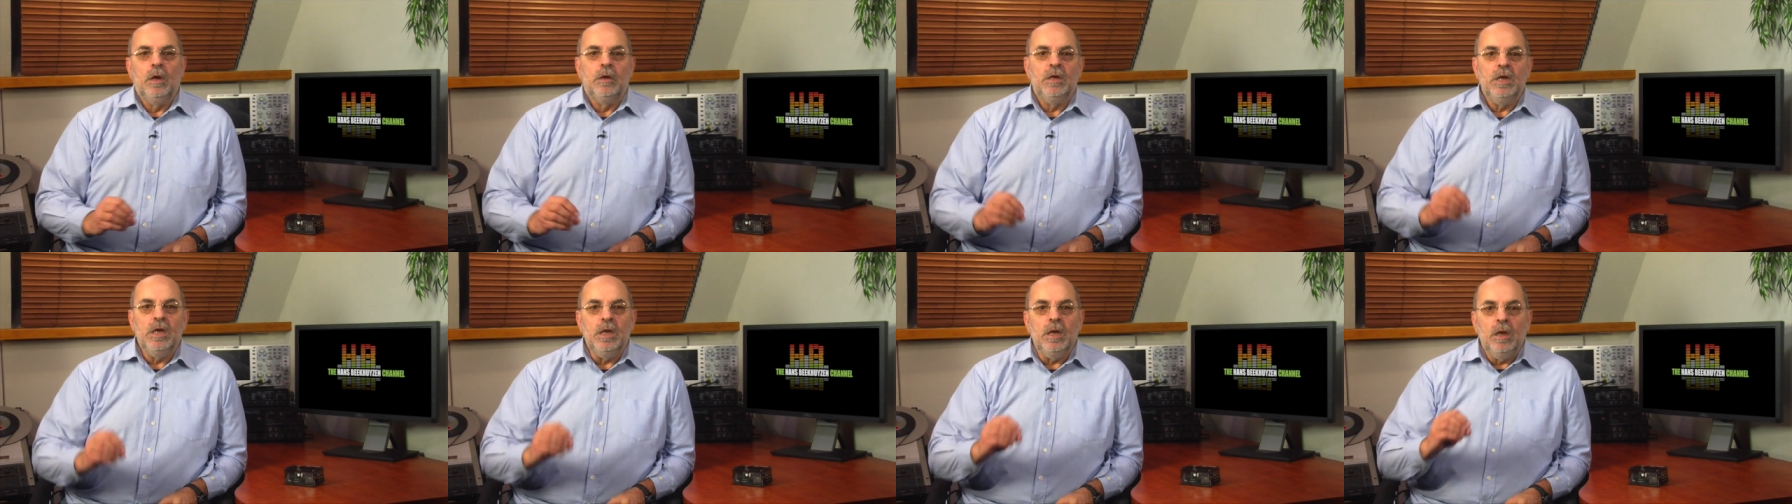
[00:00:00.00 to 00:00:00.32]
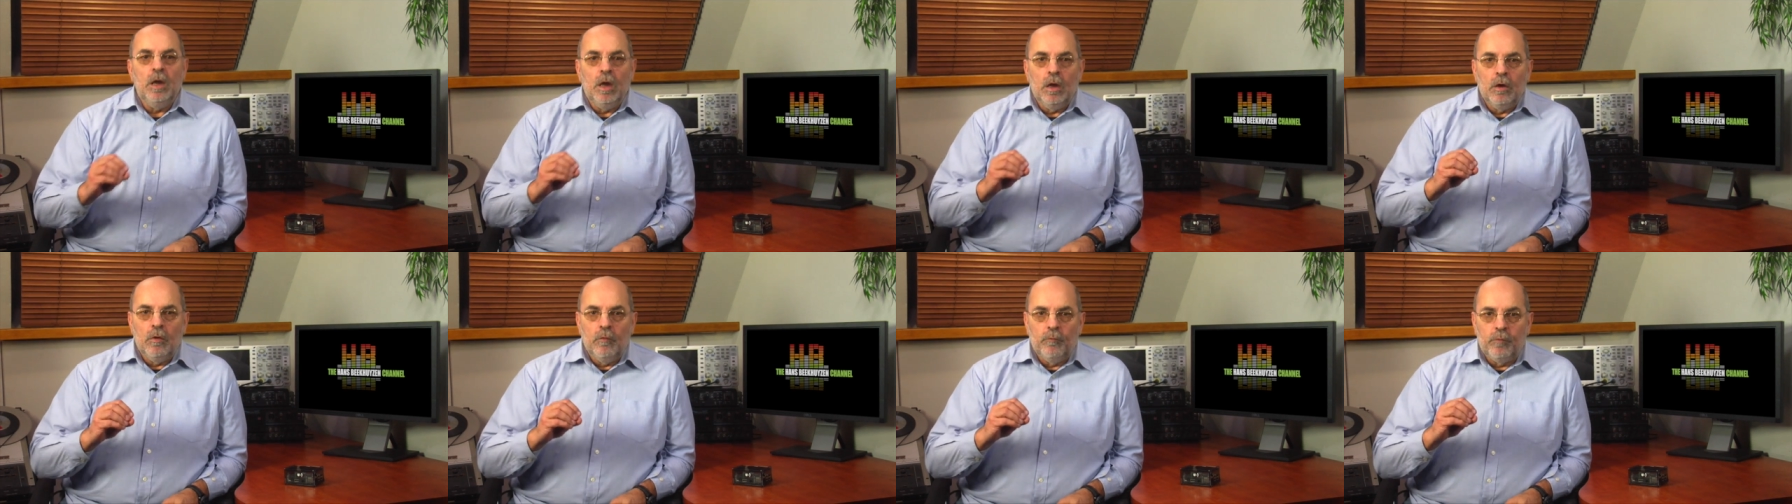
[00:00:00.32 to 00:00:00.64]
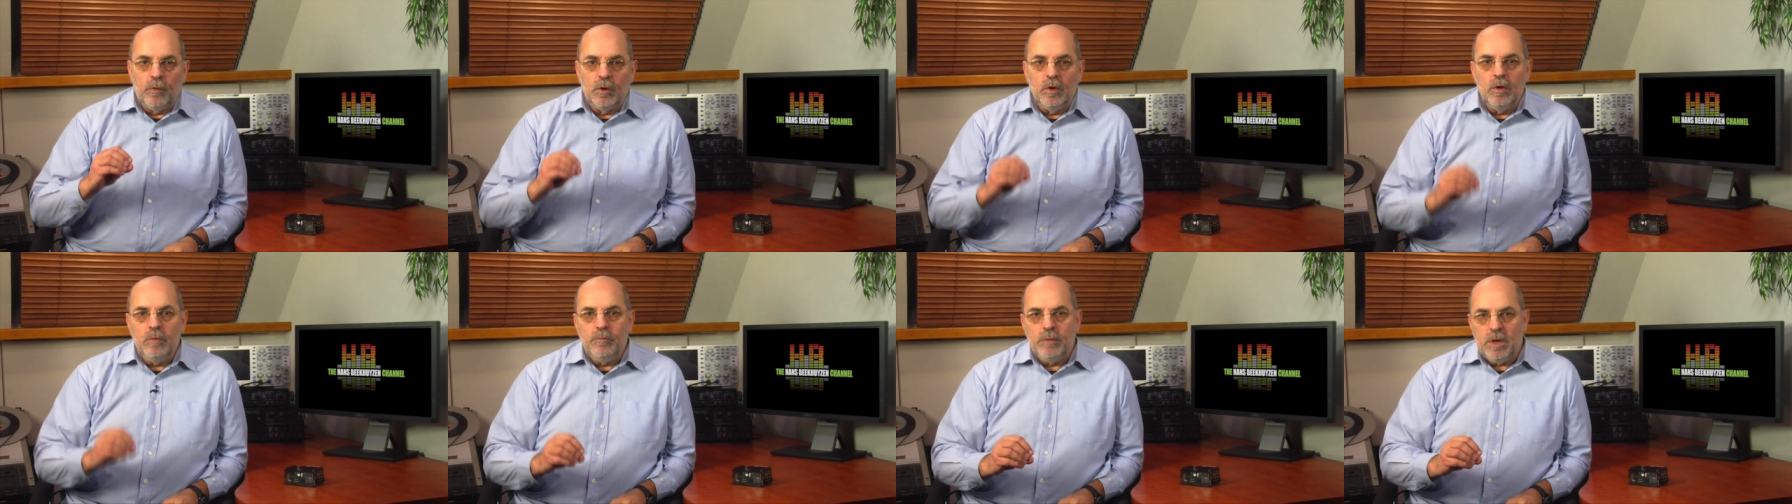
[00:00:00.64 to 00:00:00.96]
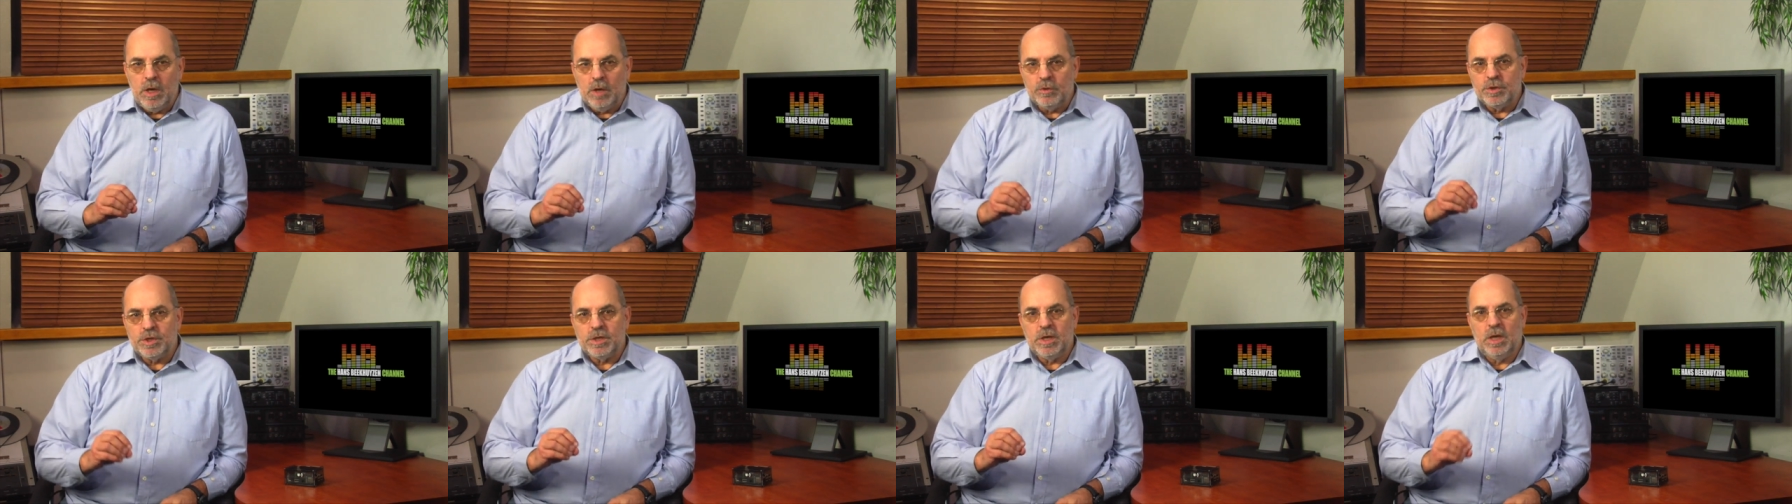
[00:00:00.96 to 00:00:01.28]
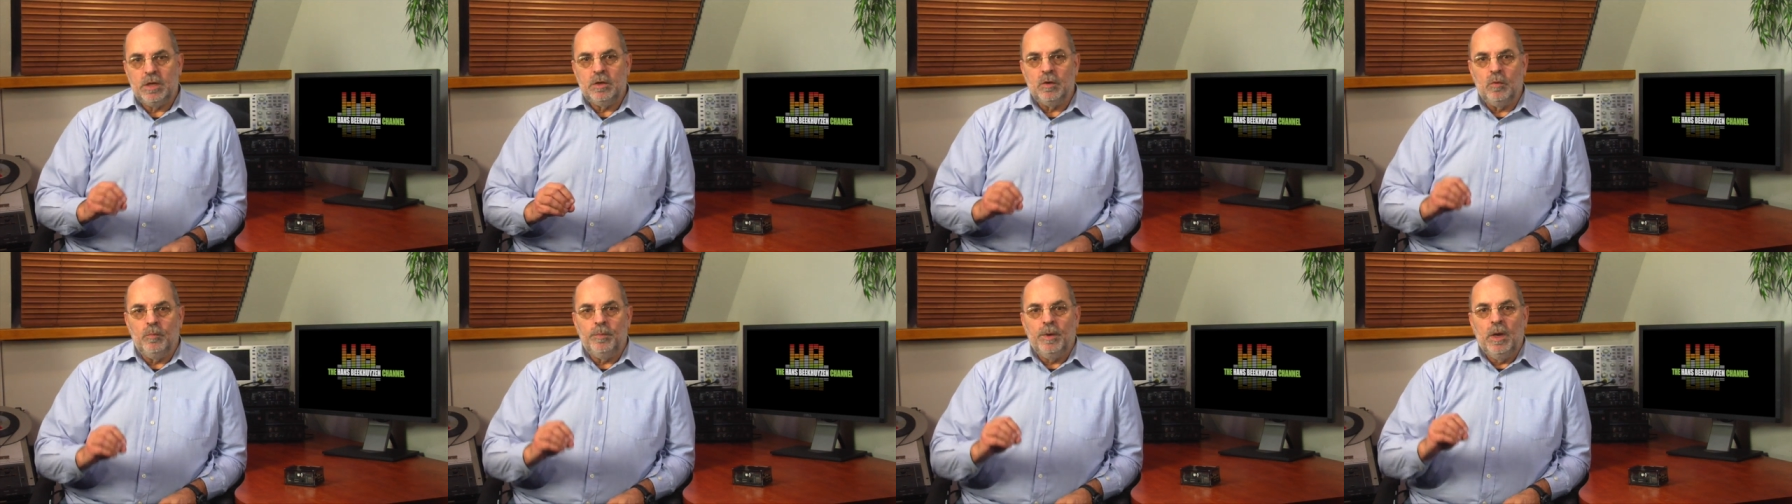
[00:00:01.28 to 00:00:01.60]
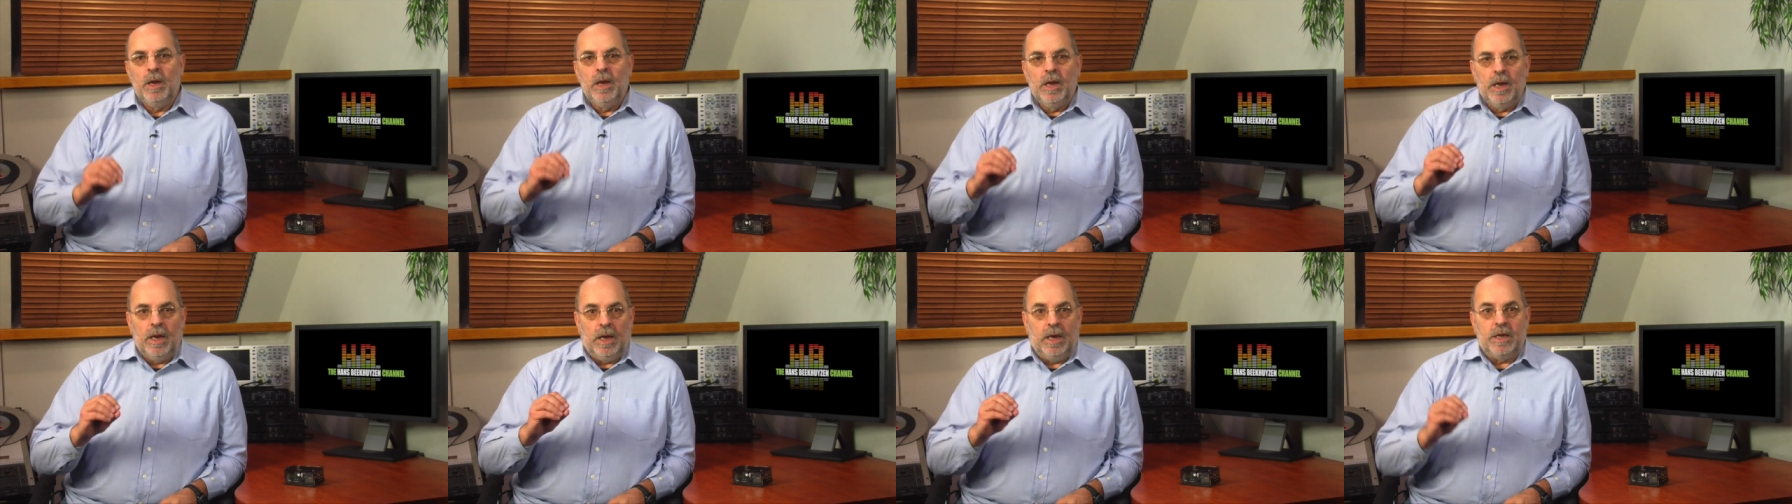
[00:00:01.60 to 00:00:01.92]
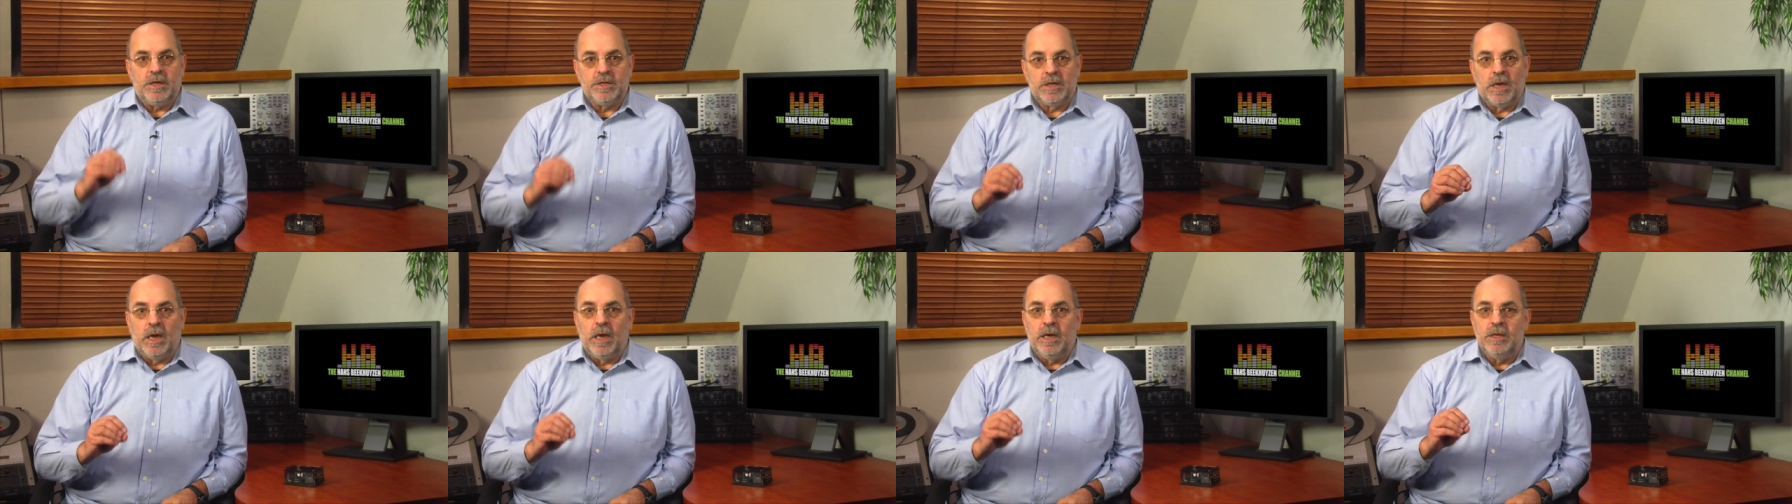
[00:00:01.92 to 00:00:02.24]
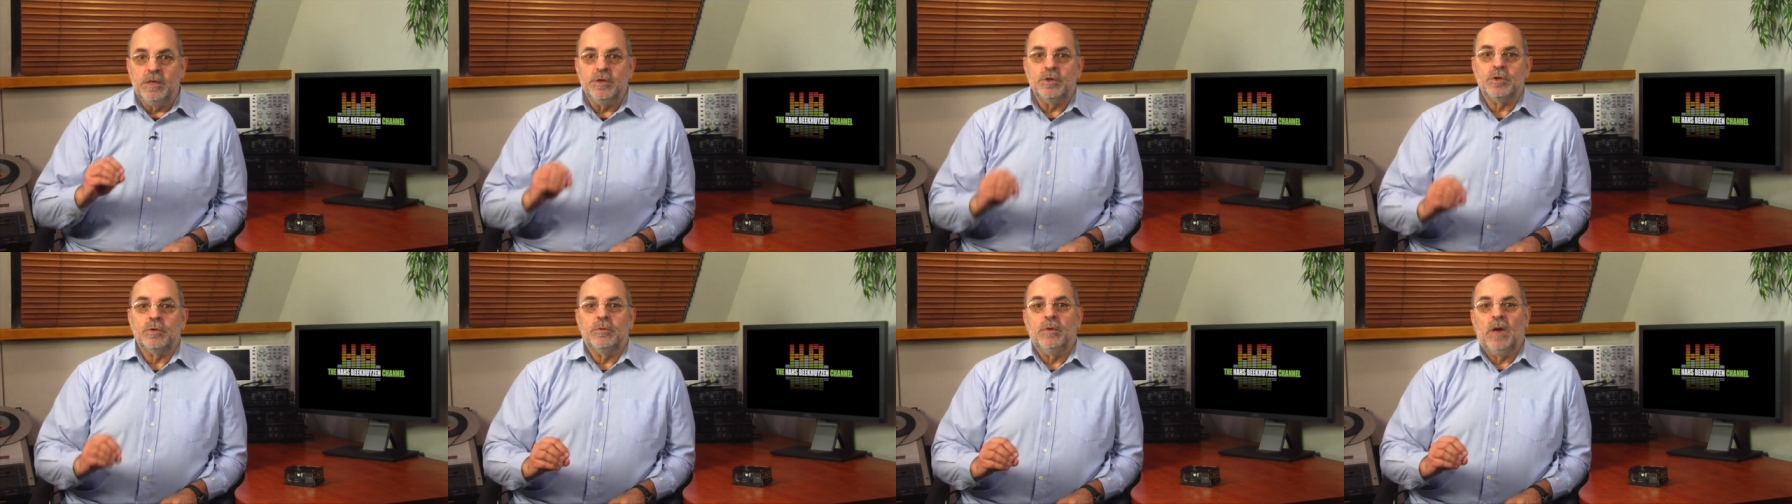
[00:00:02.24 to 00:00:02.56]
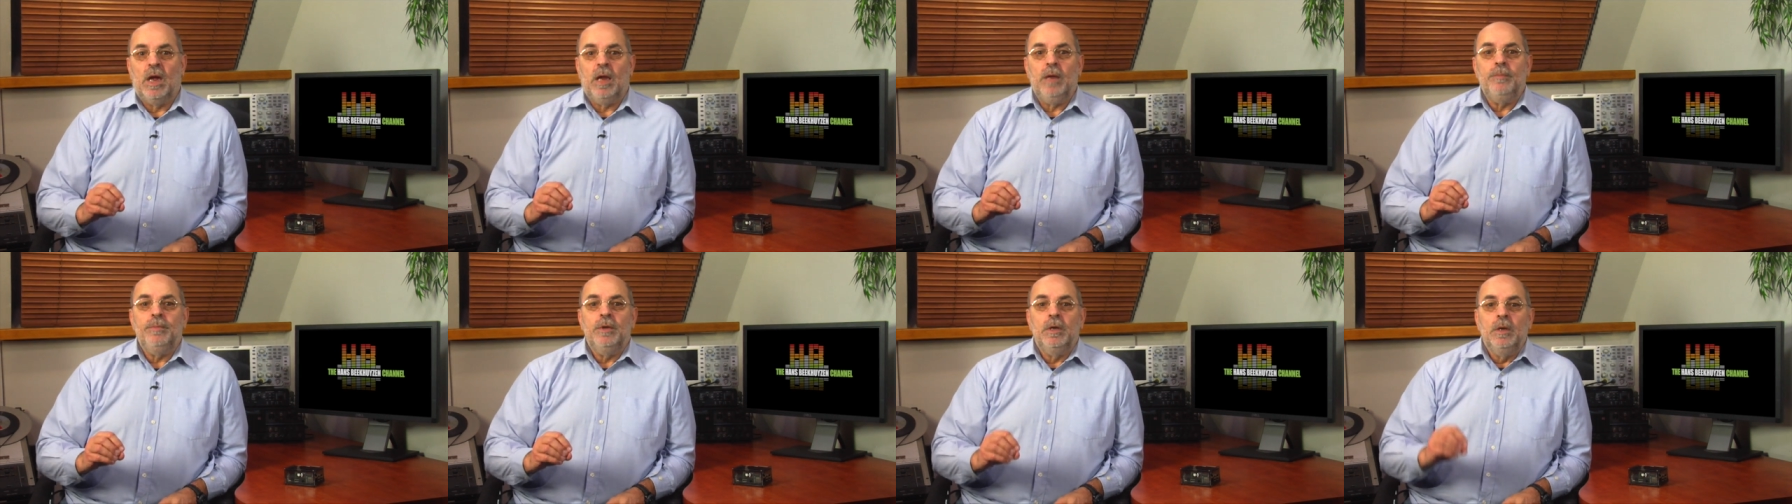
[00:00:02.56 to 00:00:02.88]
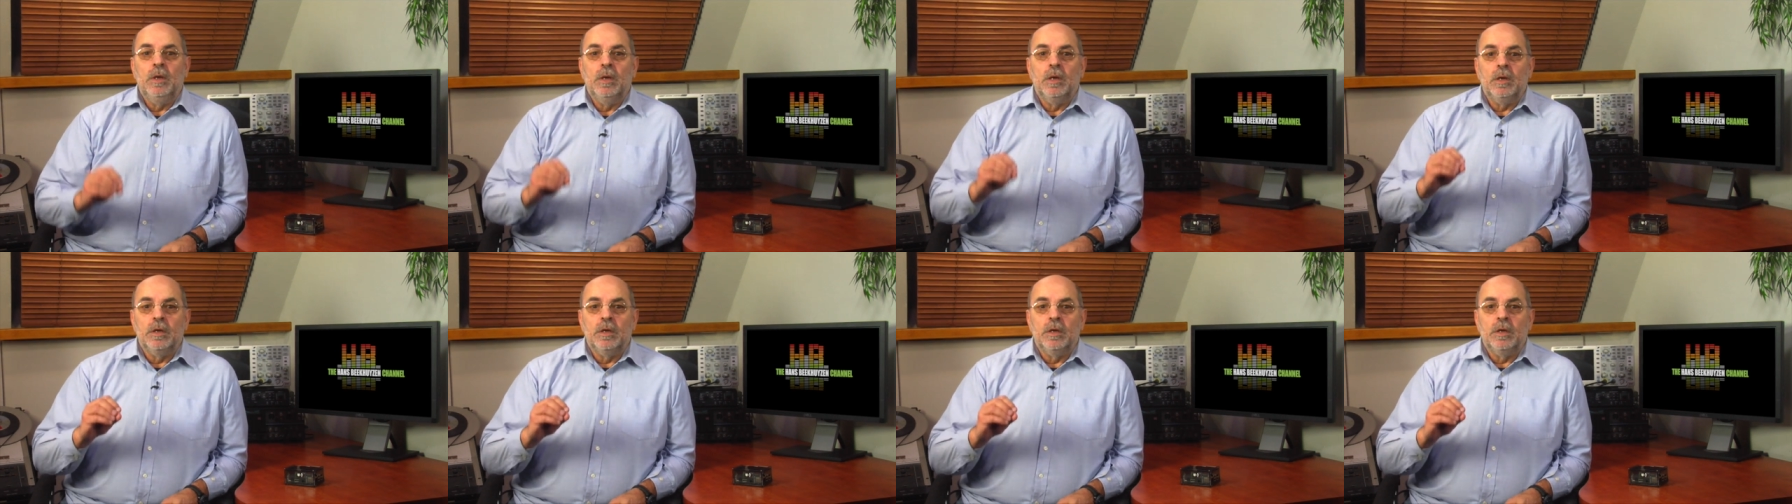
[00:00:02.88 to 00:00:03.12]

The Volumio setup, as I described,